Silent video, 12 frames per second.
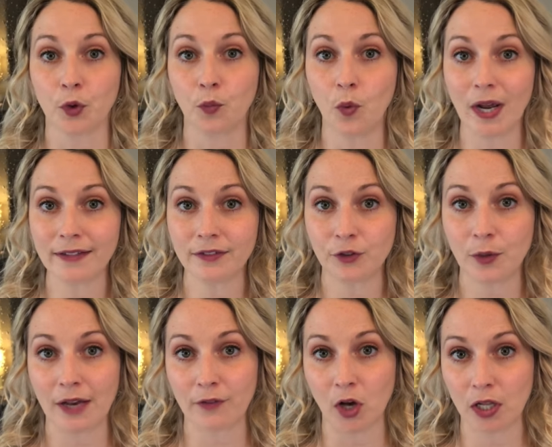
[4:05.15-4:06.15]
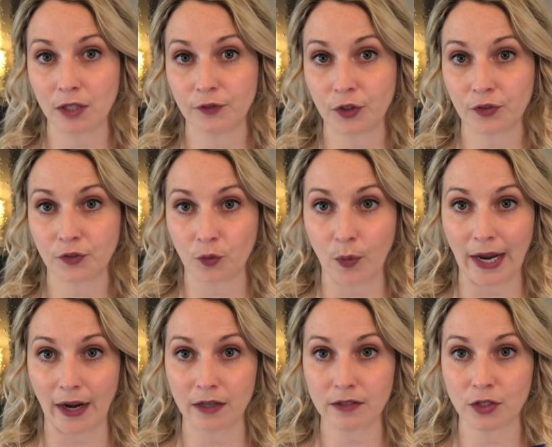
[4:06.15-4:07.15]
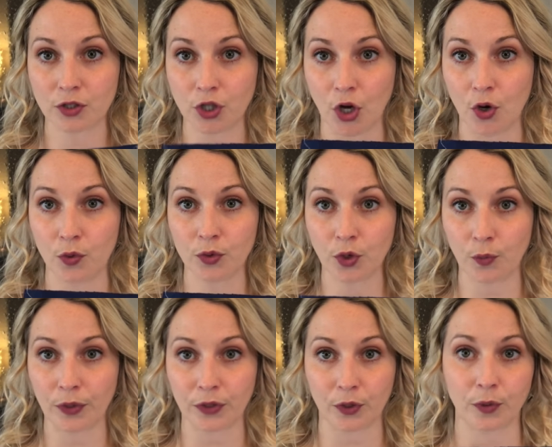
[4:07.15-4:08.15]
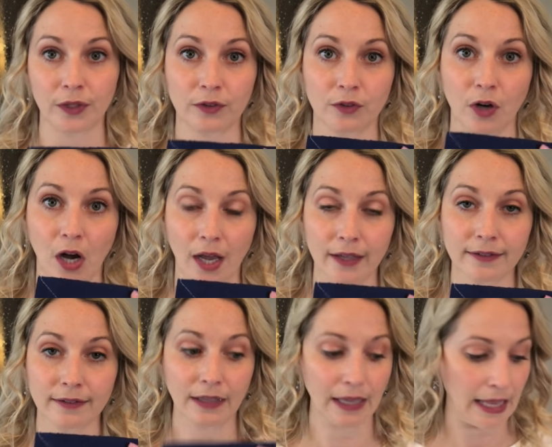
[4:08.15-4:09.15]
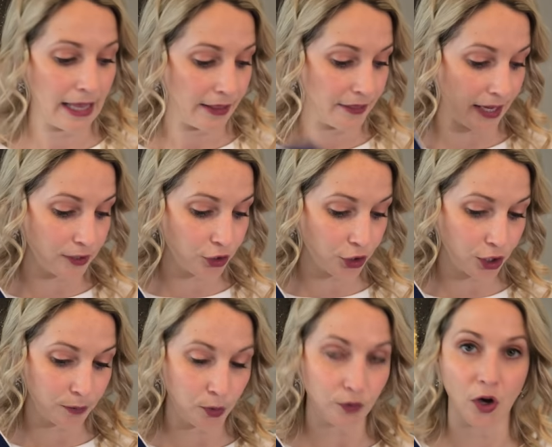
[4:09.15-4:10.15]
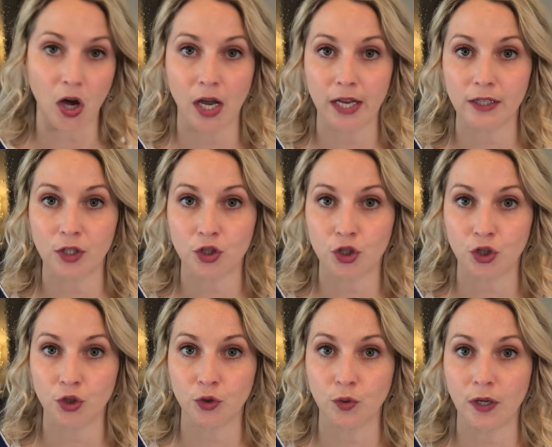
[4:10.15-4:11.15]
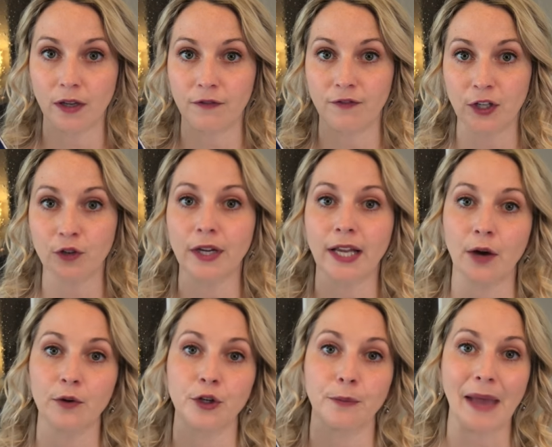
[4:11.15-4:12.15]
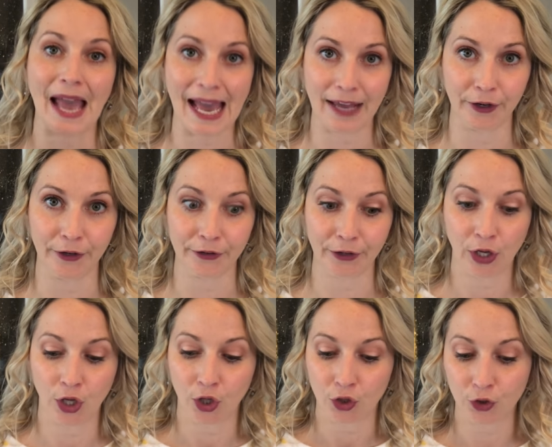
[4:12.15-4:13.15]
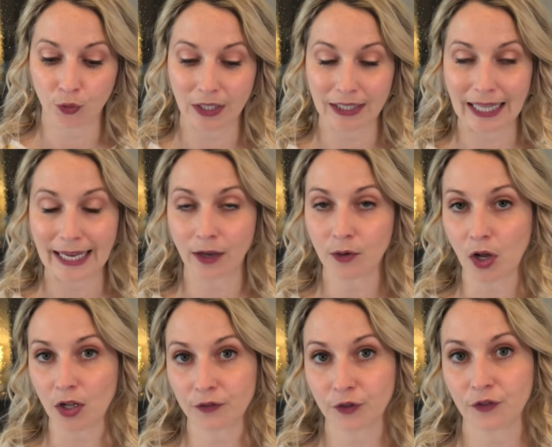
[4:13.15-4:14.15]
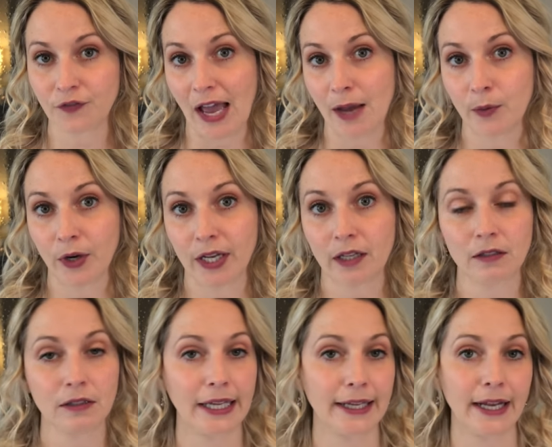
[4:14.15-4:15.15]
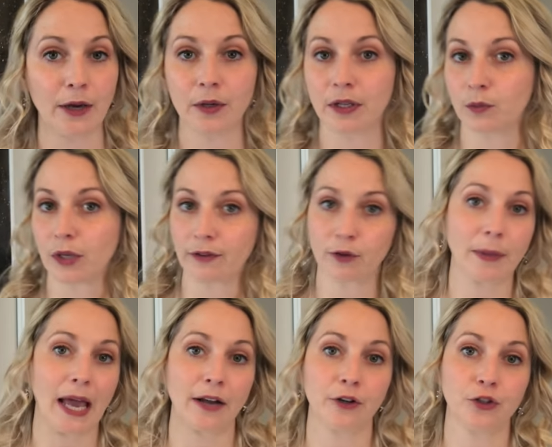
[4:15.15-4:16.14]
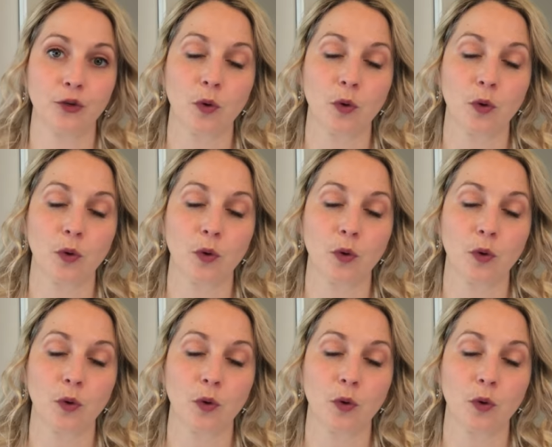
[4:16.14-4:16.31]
once you have all of your squares sewn with the crisscross, then you're gonna move on to figuring out your pattern. You can lay out all of your fabric, lay it out in whatever pattern you